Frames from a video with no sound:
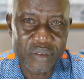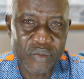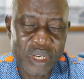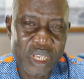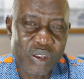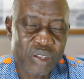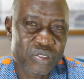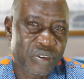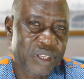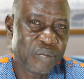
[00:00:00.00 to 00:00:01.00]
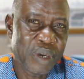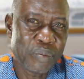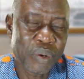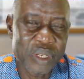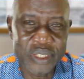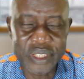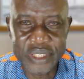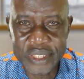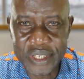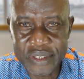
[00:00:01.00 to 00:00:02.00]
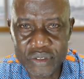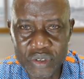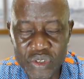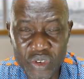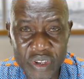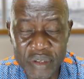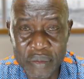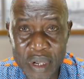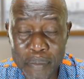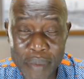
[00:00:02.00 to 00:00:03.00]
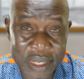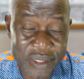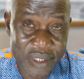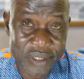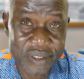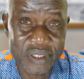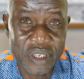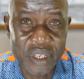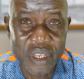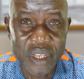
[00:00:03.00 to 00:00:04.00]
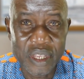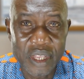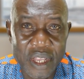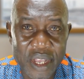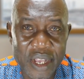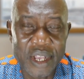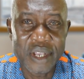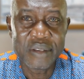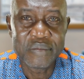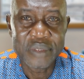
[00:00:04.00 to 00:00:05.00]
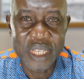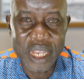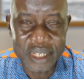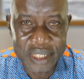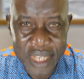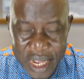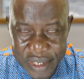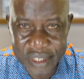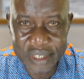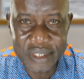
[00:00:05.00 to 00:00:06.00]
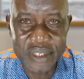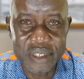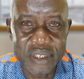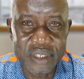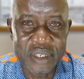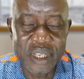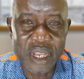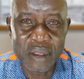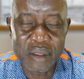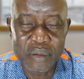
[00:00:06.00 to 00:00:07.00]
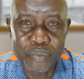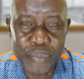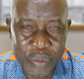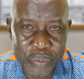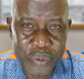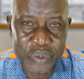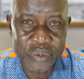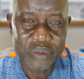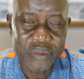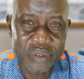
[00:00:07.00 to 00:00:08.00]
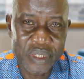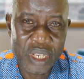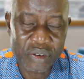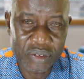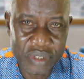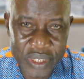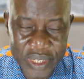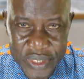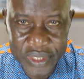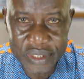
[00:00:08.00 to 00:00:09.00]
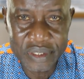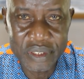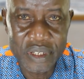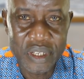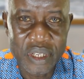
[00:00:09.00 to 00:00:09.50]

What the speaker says: Whether you are talking about politicians, you are talking about pastors, they are enticing their people, their congregation,